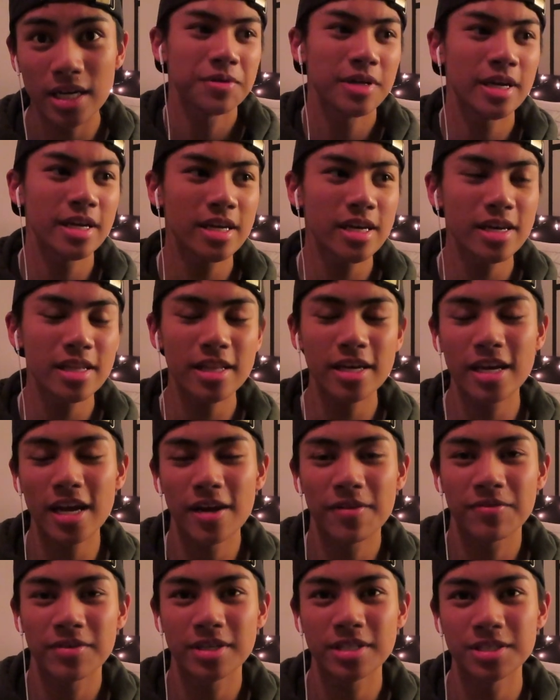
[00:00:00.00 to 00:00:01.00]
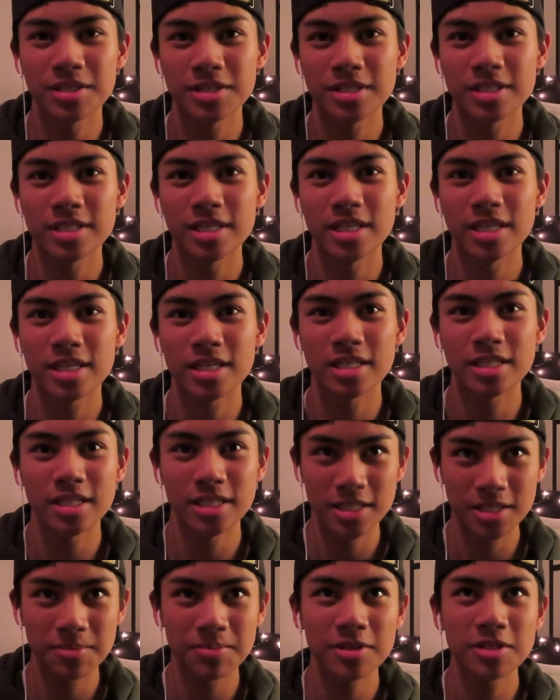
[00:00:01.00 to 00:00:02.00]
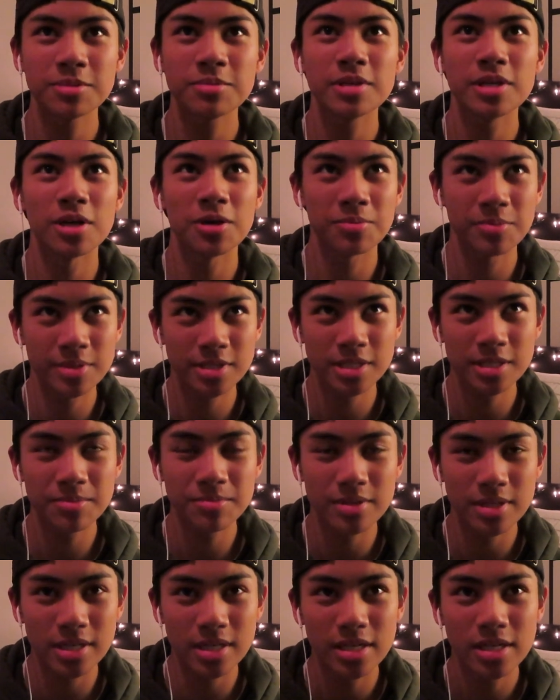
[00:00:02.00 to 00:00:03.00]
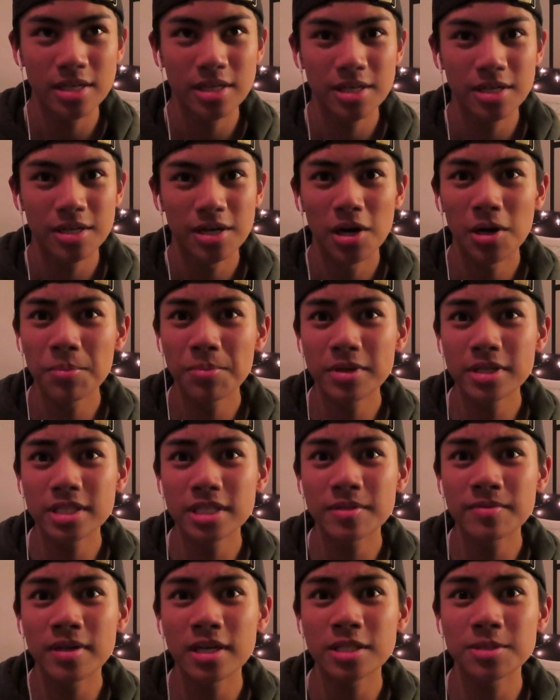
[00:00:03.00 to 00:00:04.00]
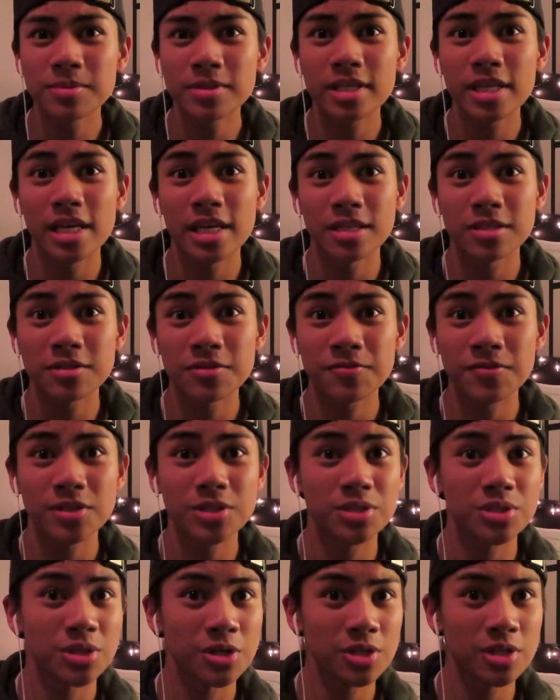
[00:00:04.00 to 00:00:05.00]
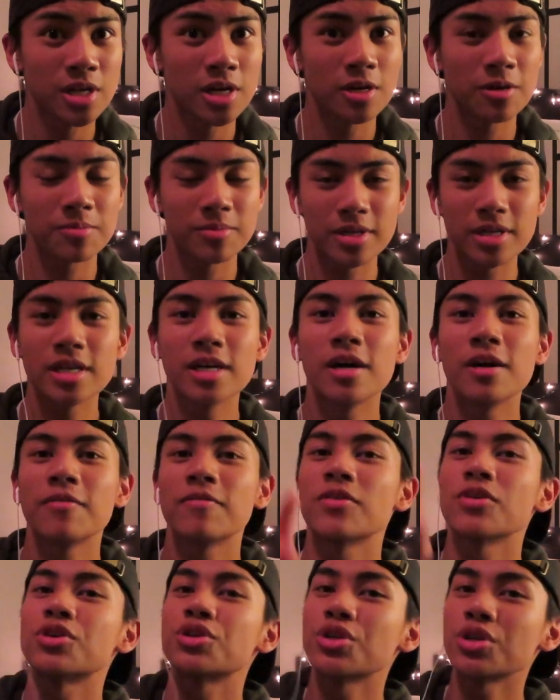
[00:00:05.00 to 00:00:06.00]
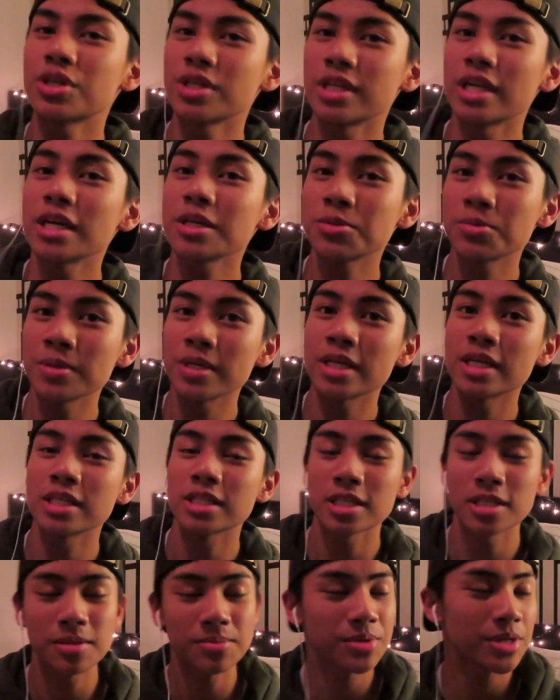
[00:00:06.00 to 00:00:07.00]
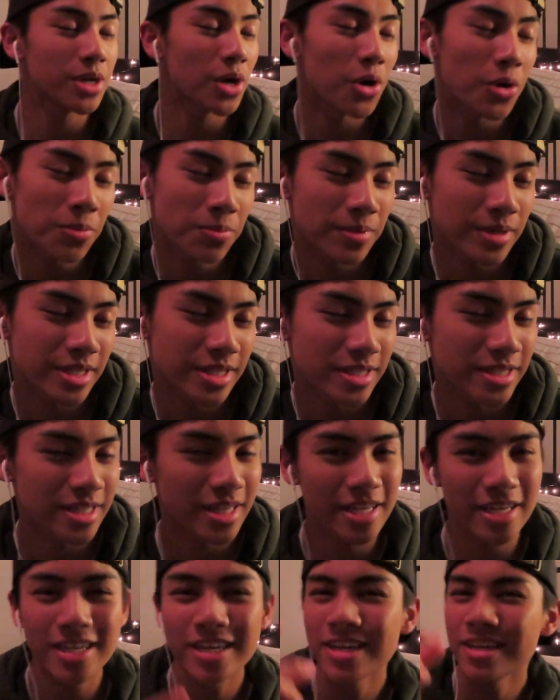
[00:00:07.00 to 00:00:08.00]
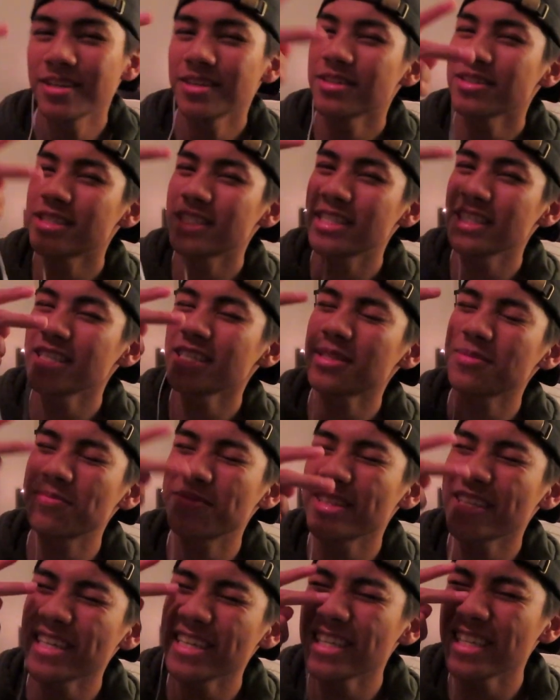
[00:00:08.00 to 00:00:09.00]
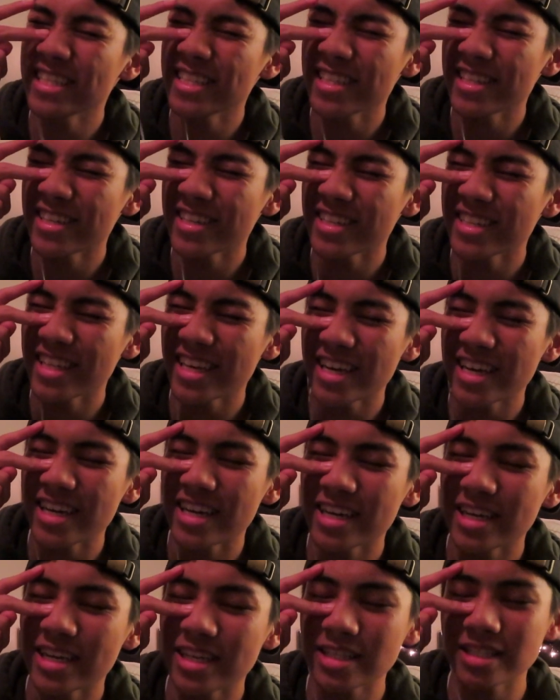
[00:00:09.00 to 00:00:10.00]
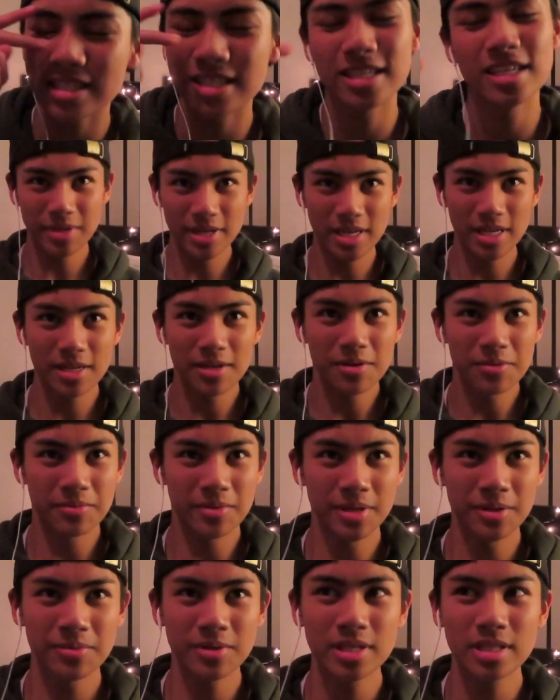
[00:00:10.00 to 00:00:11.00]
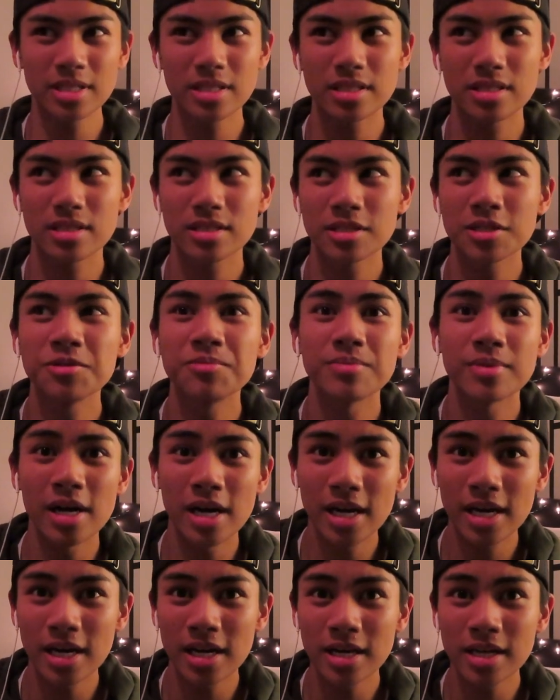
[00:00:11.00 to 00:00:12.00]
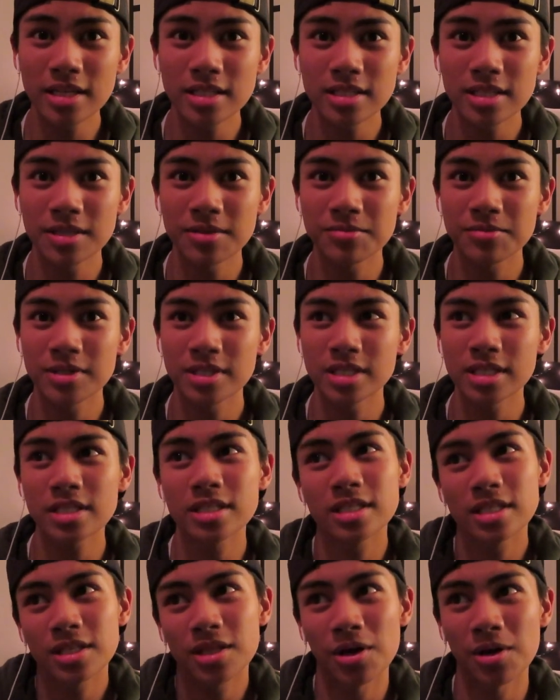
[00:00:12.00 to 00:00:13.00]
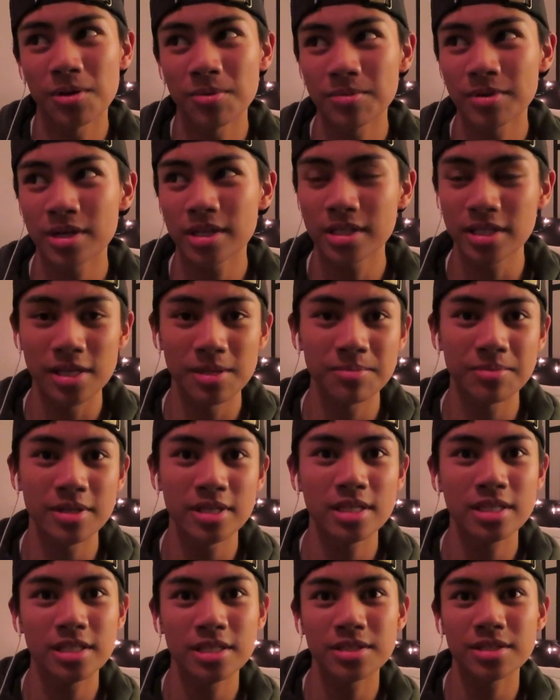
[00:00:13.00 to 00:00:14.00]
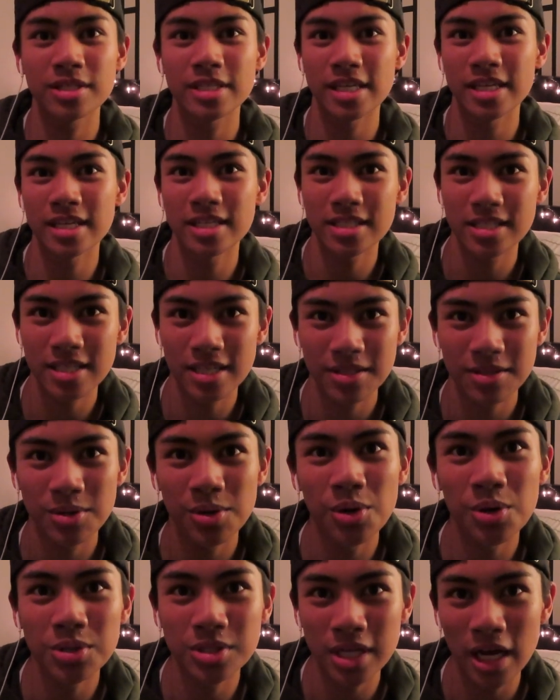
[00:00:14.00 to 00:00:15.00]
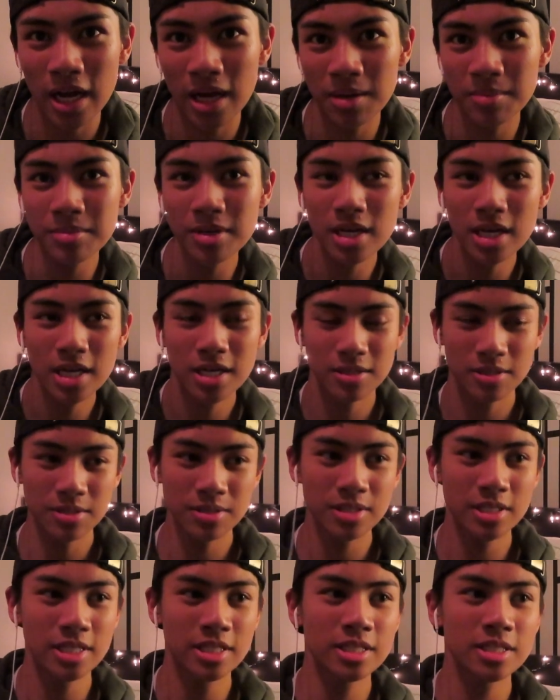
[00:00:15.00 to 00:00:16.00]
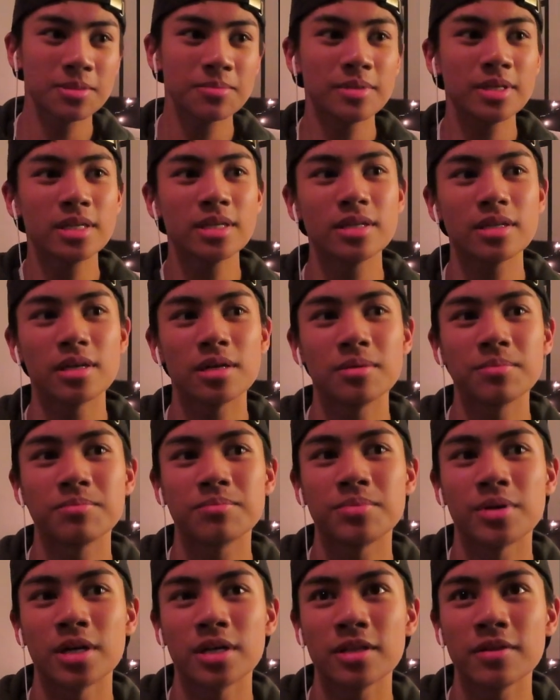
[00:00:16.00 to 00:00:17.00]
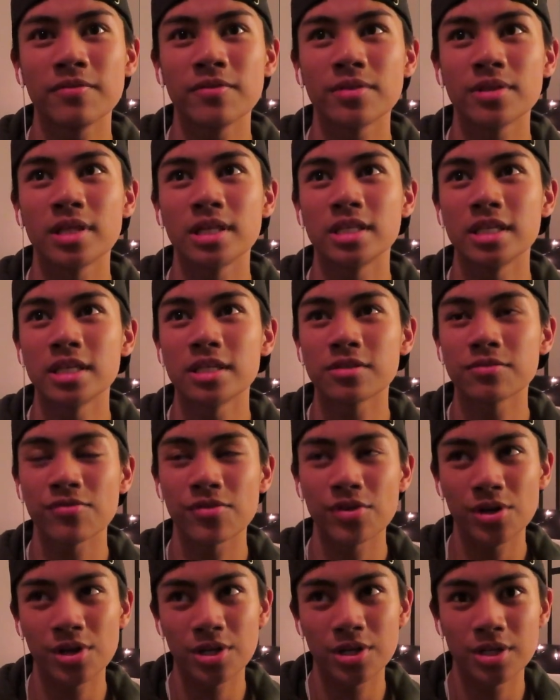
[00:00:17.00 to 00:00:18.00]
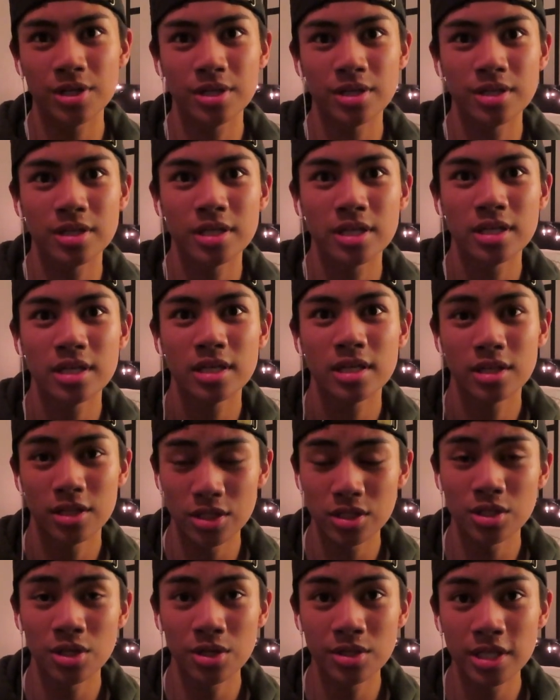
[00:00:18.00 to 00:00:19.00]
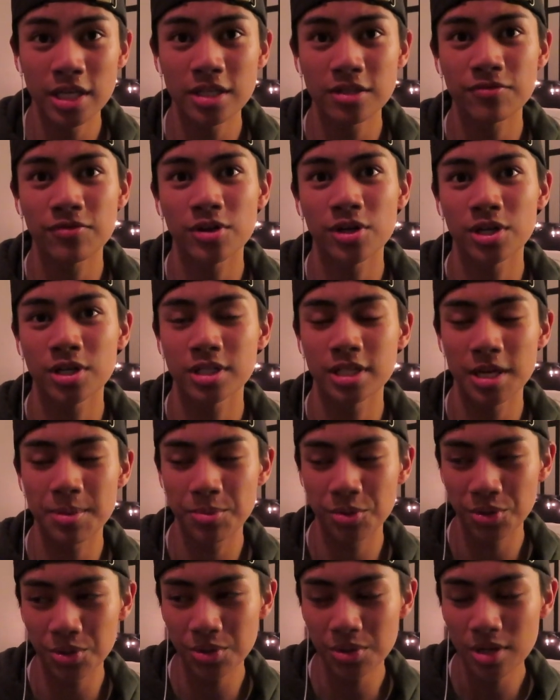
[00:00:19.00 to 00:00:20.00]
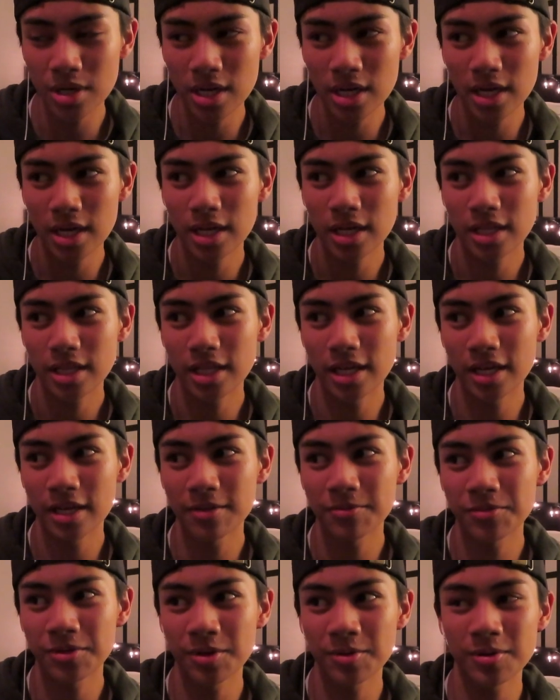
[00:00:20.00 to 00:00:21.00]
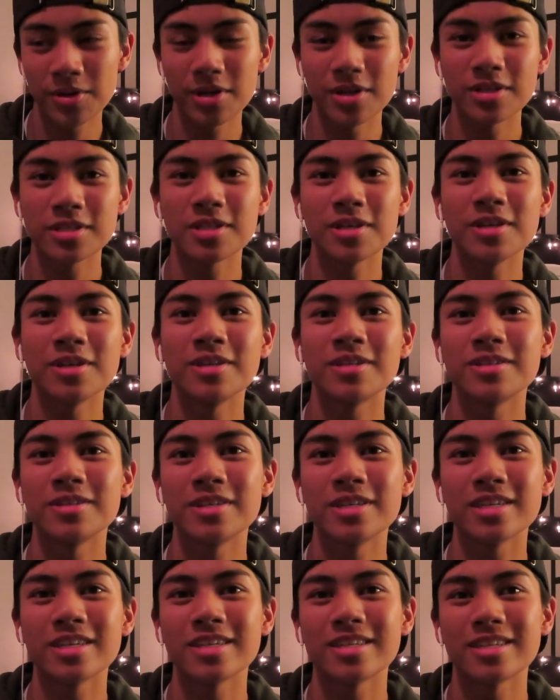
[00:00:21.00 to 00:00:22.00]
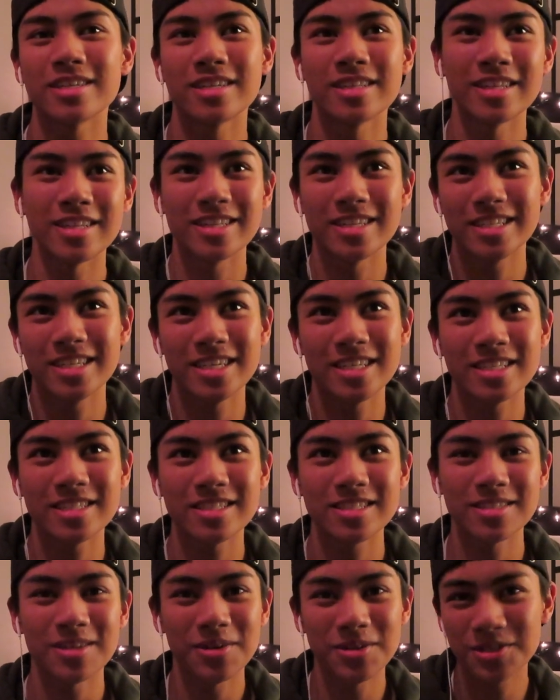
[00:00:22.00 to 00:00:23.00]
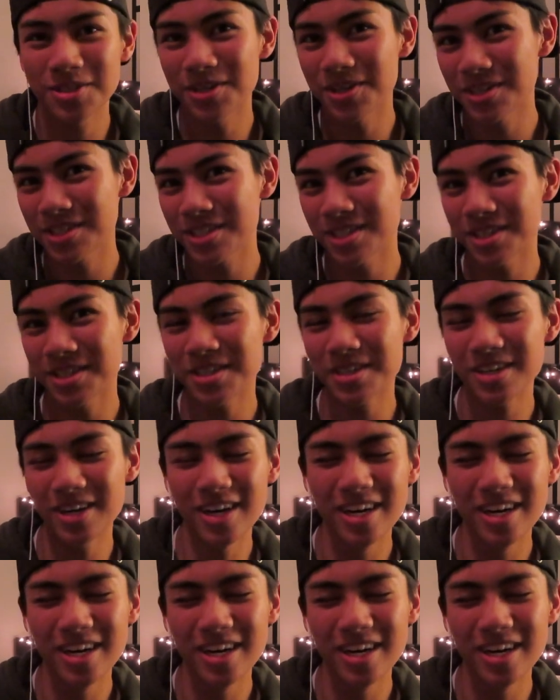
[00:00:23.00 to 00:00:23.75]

We hang out like every Tuesday because it's supposed to be open gym but Open Gym has been canceled for so long, but for sure next week it's gonna be open so like you'll see us playing and all that but we went to my house and we just did homework then me and Jill danced like the whole time she was teaching me um part of the dance for her the slow dance for her debut then we were also doing another dance ocho ocho